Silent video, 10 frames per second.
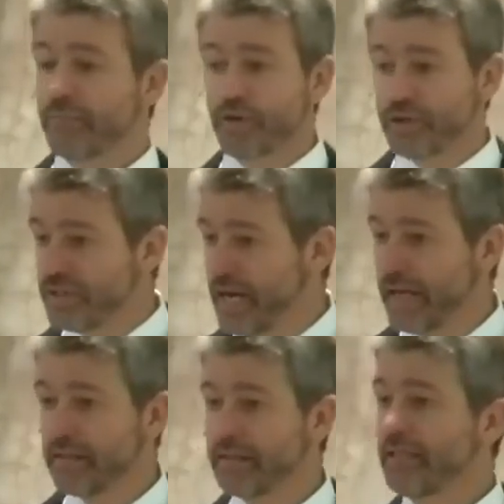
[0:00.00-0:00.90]

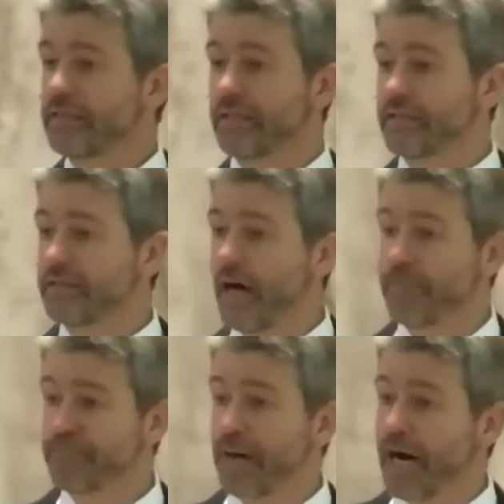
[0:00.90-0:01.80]
Christianity does
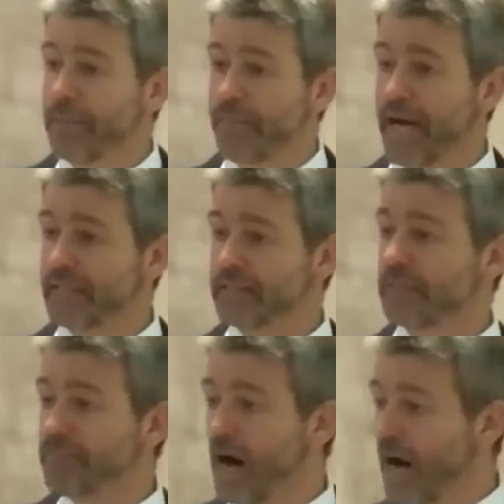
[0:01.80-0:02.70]
not bypass
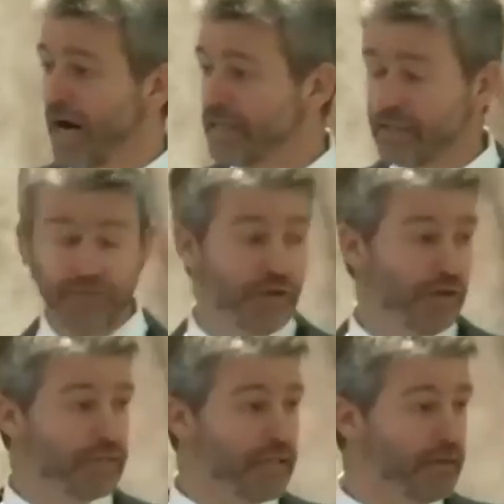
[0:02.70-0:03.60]
the mind, and if you
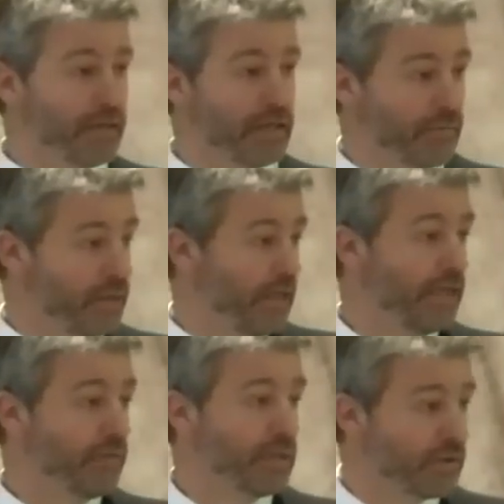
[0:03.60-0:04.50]
ever get
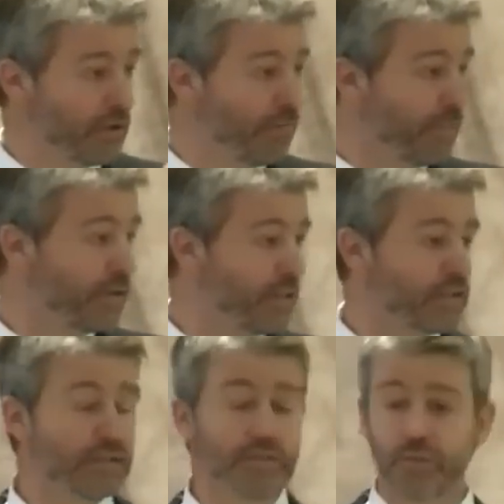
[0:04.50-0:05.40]
in with a group of
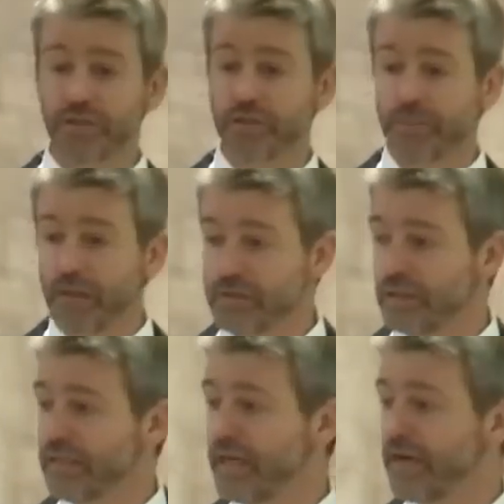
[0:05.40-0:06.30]
Christians where
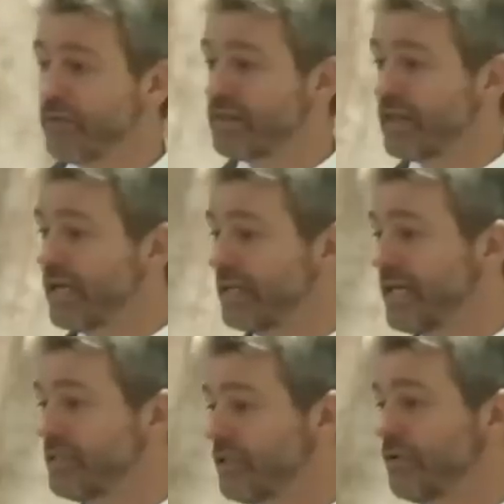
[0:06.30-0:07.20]
supposedly everything
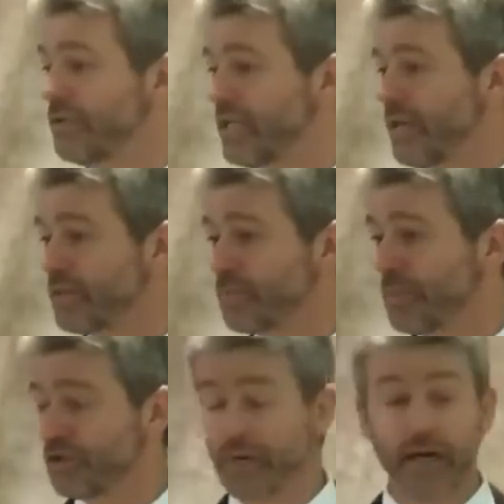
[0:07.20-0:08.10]
they do in the name of
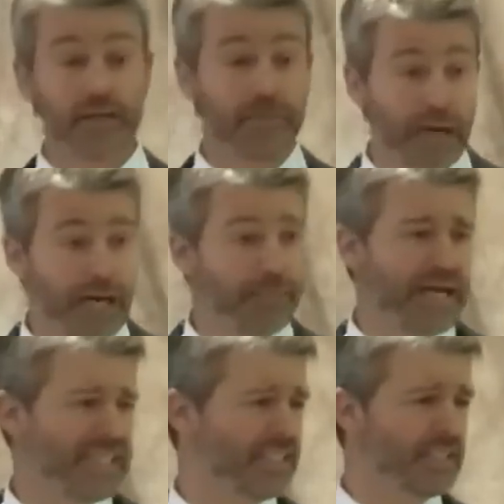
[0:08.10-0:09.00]
spirituality
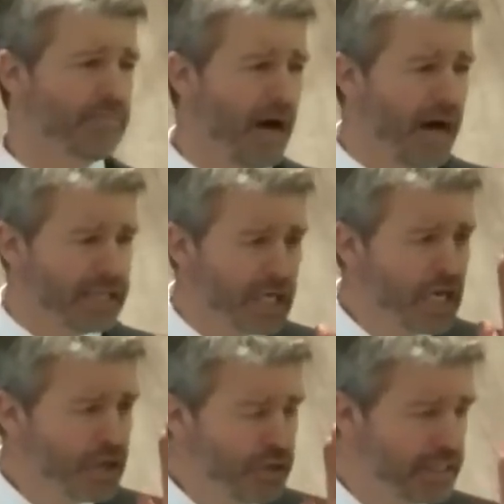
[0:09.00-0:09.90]
bypasses the mind,
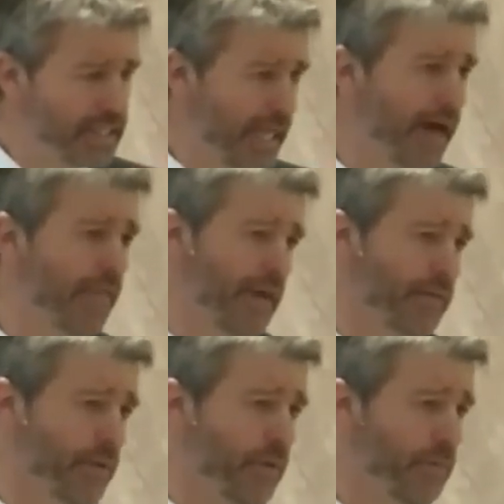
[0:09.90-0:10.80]
you need to get out of
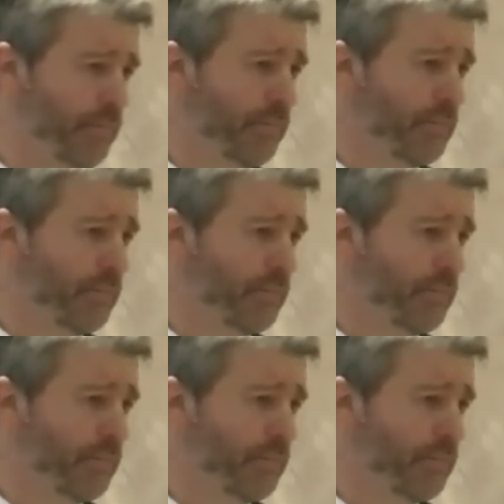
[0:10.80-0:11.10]
that group.